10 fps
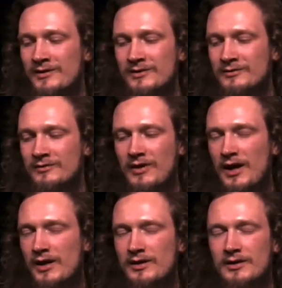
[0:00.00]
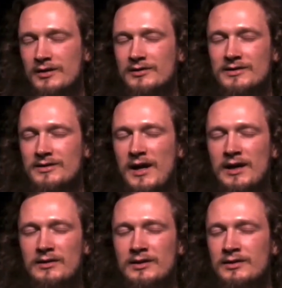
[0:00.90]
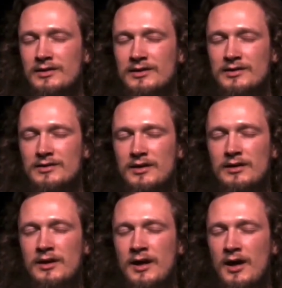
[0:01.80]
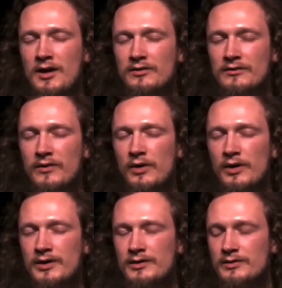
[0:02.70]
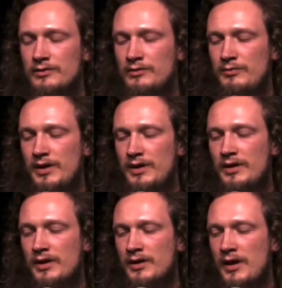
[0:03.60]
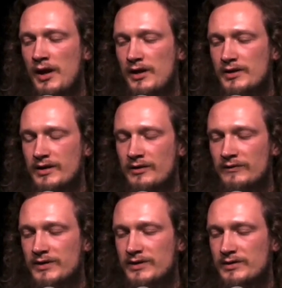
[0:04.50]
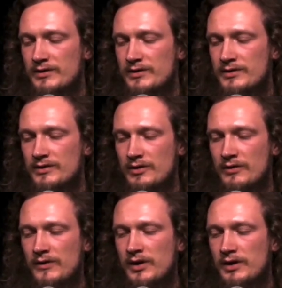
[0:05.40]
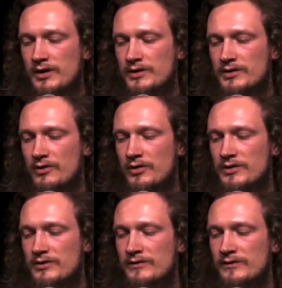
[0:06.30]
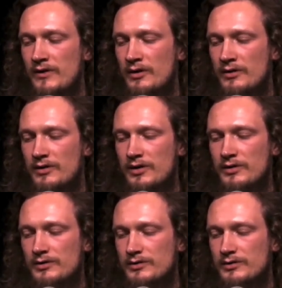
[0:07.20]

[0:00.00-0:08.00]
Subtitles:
and crying and silently singing the void into being, selflessly serving as source of all things.